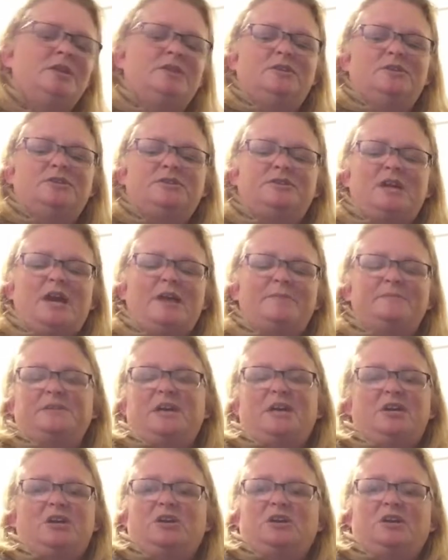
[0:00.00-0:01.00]
There's times
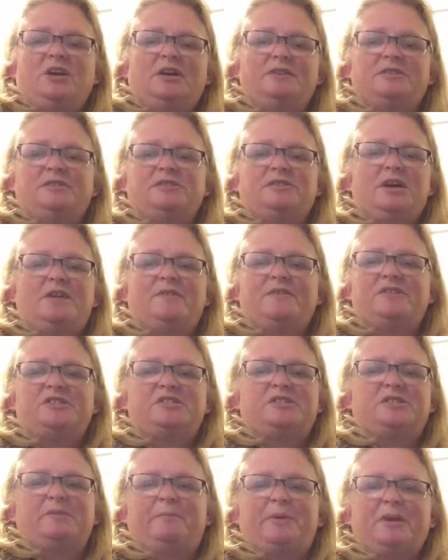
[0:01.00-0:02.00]
I cook on the stove. It
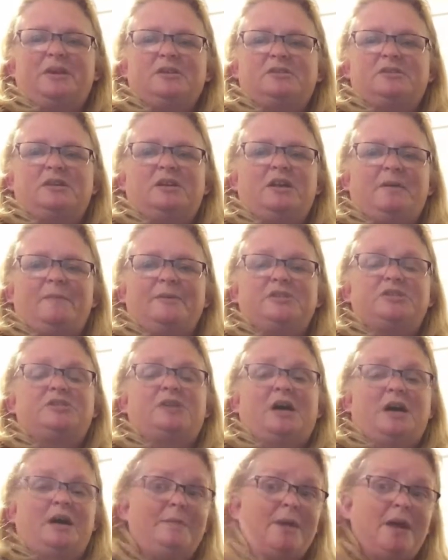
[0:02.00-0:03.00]
just depends on how much
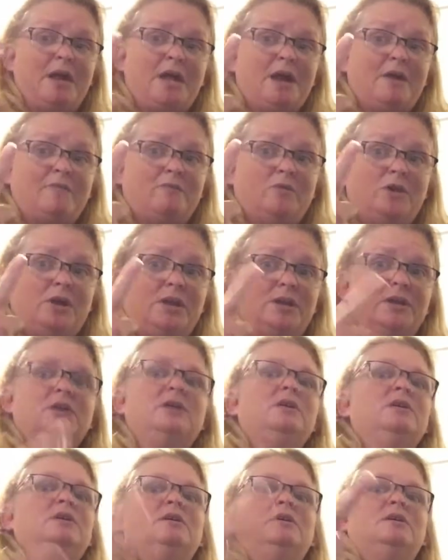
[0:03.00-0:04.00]
time I have on.
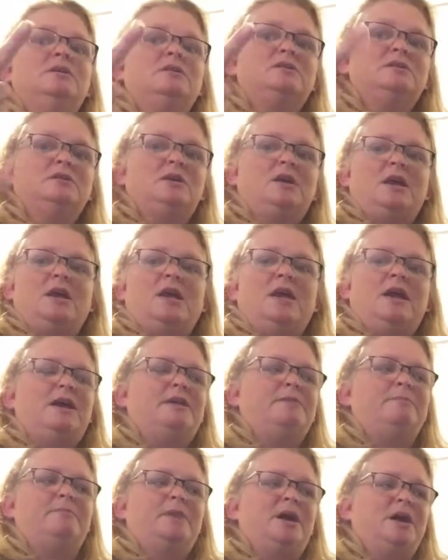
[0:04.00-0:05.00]

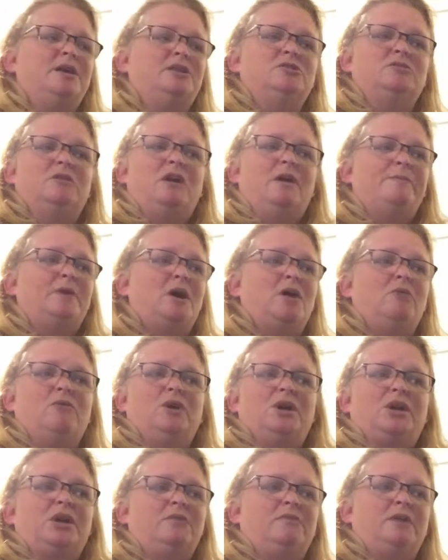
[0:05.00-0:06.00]
And mind you, I'm not
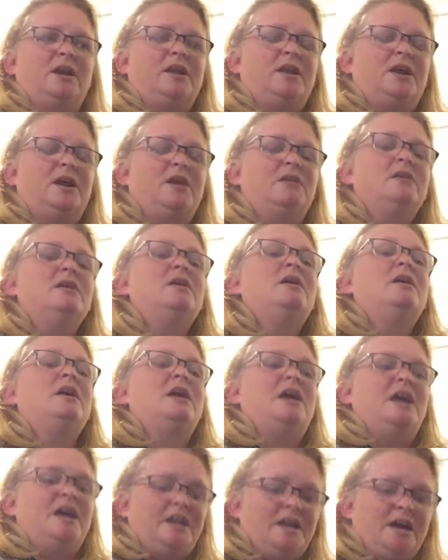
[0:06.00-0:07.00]
working right now,
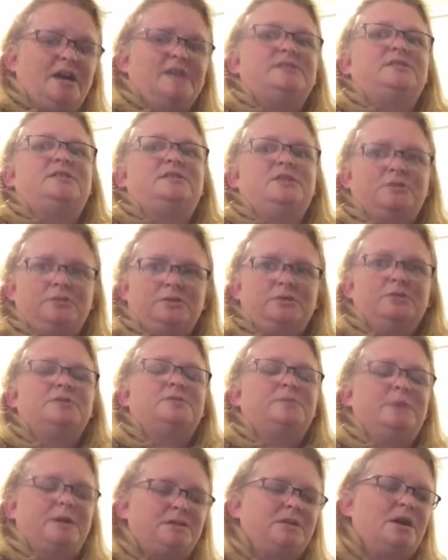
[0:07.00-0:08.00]
and I still use
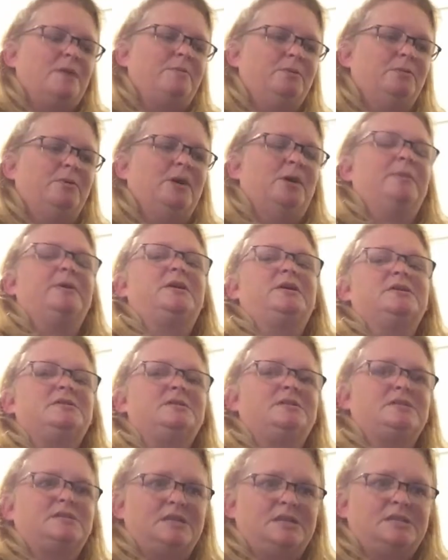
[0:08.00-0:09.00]
my Tupperware because
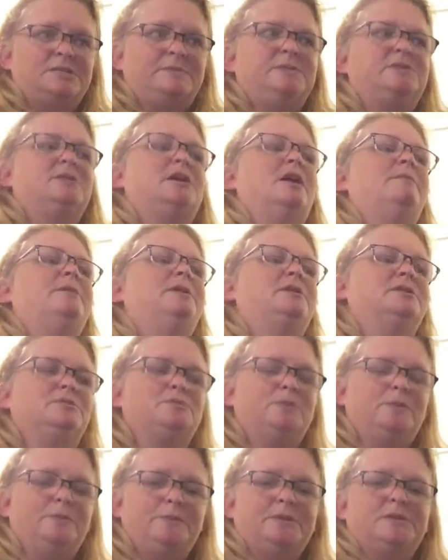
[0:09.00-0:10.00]
it saves me time because
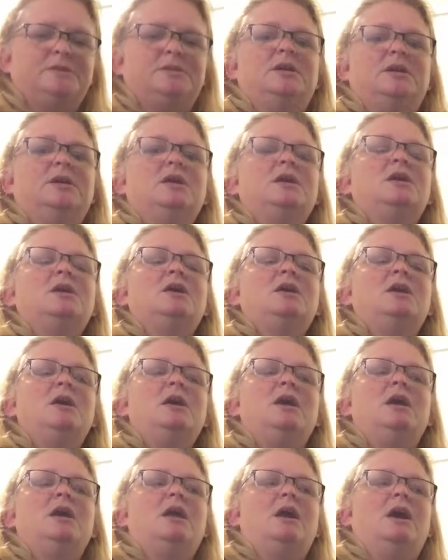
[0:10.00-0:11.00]
we're busy.
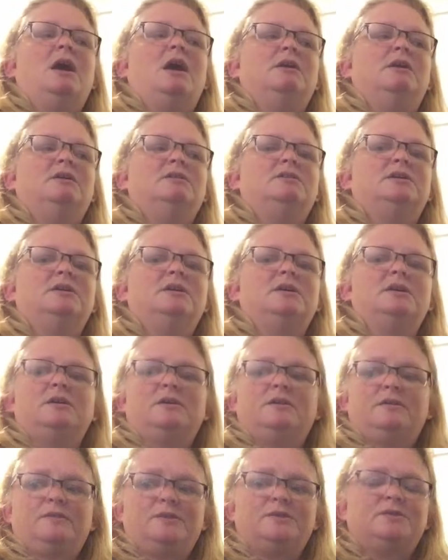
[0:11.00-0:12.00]
And
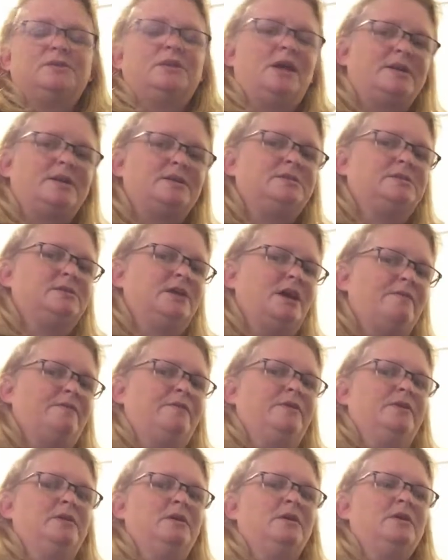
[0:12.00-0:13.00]
there's a lot of
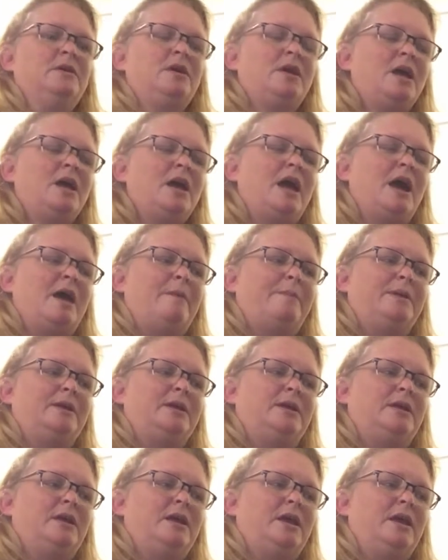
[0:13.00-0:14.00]
stuff
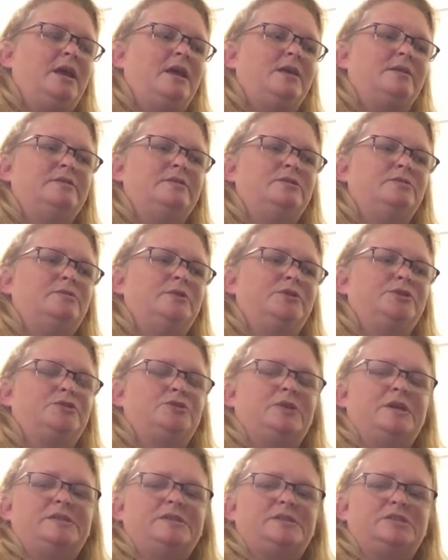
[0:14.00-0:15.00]
happening, and with the
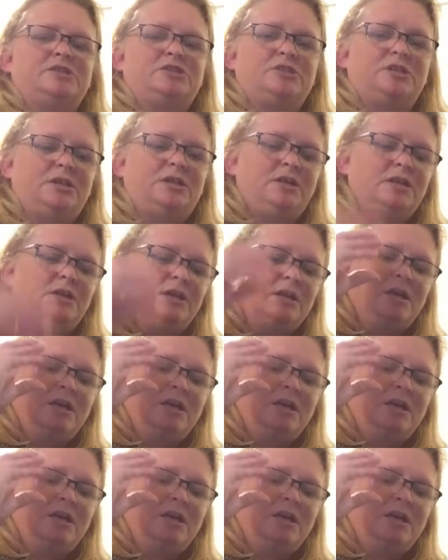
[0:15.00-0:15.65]
transitioning,